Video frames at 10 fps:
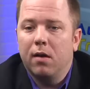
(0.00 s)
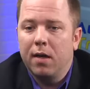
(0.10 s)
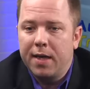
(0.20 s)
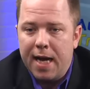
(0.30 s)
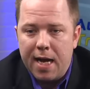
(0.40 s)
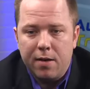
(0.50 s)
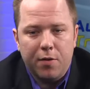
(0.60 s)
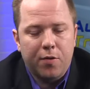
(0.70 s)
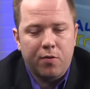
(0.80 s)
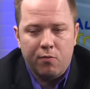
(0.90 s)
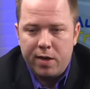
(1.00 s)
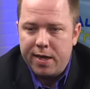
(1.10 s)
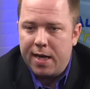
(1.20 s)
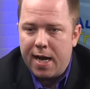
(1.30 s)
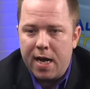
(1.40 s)
Again,
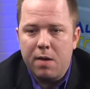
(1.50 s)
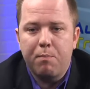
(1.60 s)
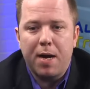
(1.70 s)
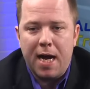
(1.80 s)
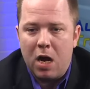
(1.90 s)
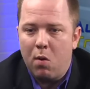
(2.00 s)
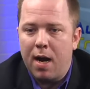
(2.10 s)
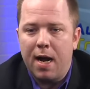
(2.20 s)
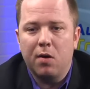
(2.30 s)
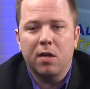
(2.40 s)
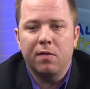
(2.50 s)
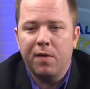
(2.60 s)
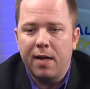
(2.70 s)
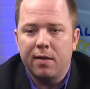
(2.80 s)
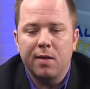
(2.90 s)
3-day powerhouse
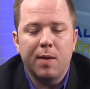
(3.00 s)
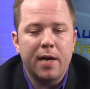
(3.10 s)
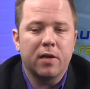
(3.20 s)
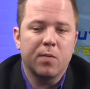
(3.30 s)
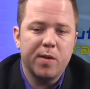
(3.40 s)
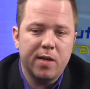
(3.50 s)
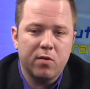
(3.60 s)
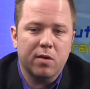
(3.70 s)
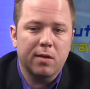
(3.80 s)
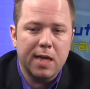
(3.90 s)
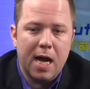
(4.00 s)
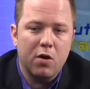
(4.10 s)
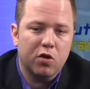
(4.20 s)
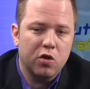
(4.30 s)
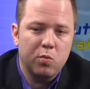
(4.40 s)
event. The amount of speakers and
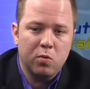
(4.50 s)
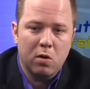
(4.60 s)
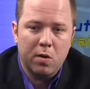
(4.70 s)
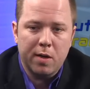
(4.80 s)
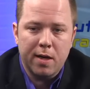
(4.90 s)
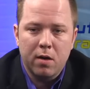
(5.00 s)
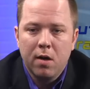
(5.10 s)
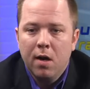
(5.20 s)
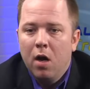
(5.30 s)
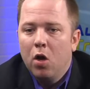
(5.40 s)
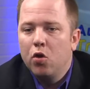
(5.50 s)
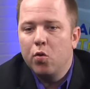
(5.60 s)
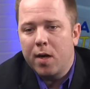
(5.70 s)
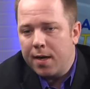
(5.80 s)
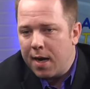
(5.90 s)
knowledge that you will learn there,
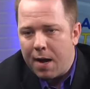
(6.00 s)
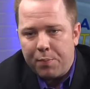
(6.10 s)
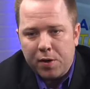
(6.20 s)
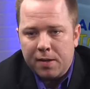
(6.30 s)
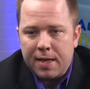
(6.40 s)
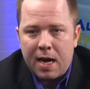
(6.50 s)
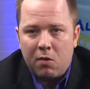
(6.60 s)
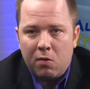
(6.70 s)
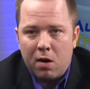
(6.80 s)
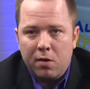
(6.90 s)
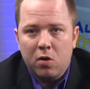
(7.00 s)
you cannot put a dollar on.